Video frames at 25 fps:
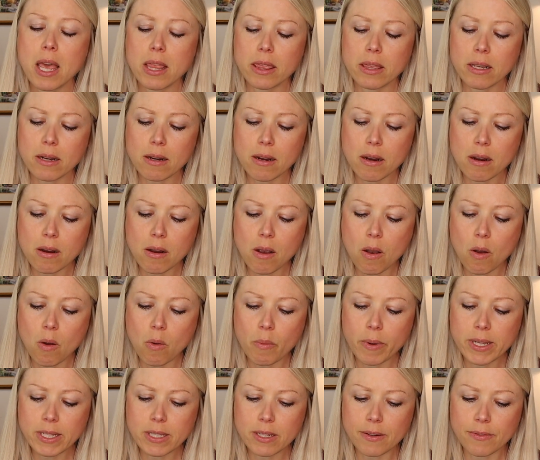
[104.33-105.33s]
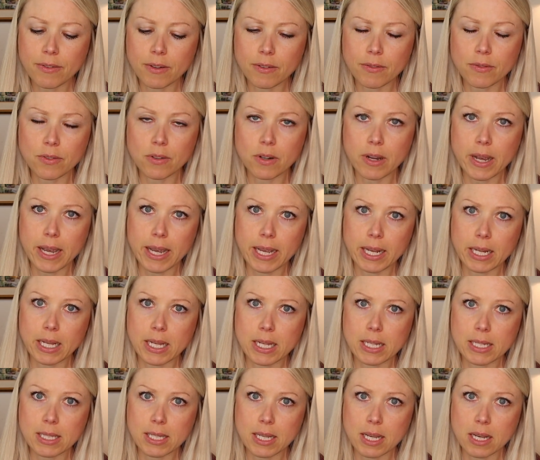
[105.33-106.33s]
There are always different
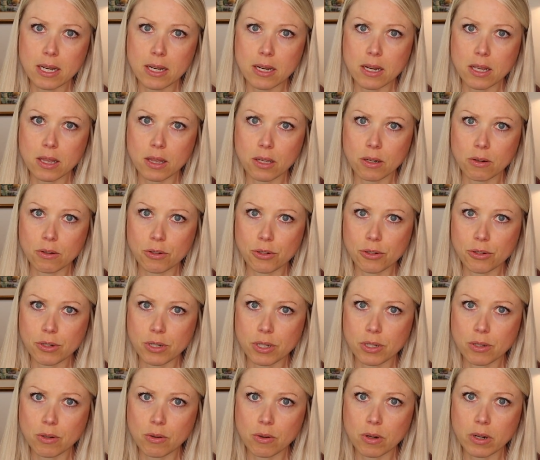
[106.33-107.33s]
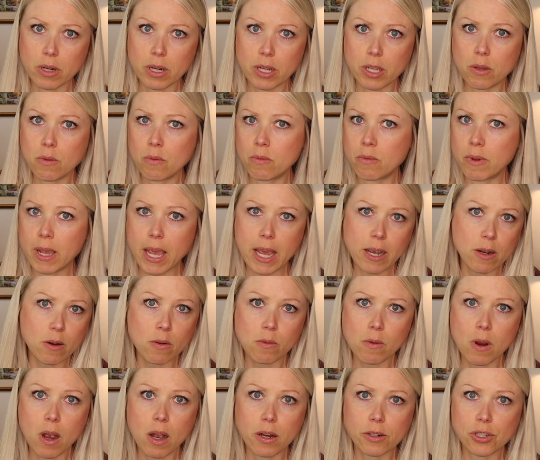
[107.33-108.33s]
varieties in the grocery store. You can't go
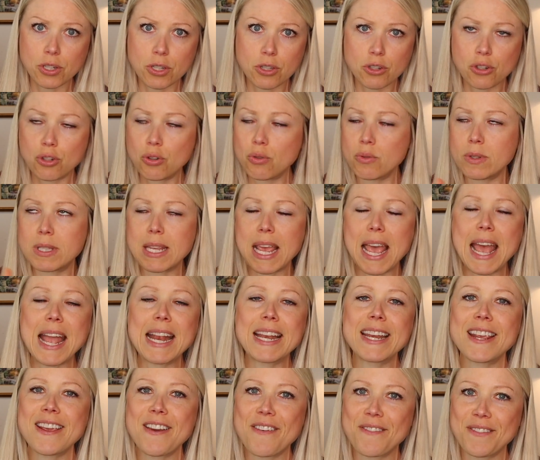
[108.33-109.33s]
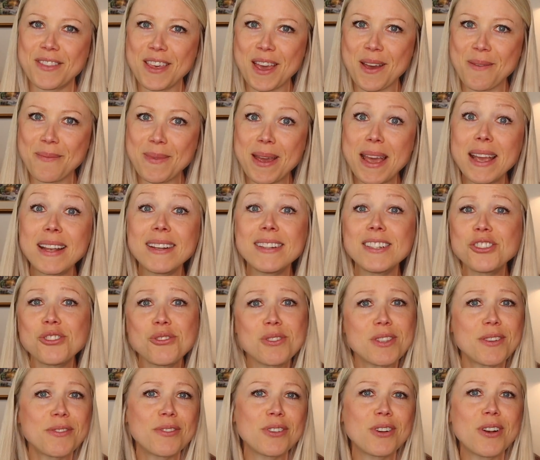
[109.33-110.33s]
wrong. Just choose any of them and
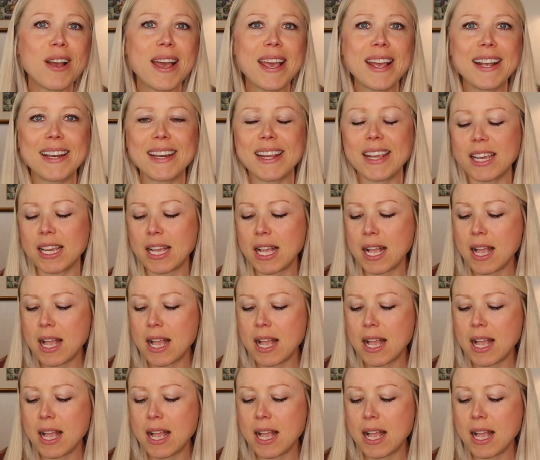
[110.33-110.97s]
choose a variety.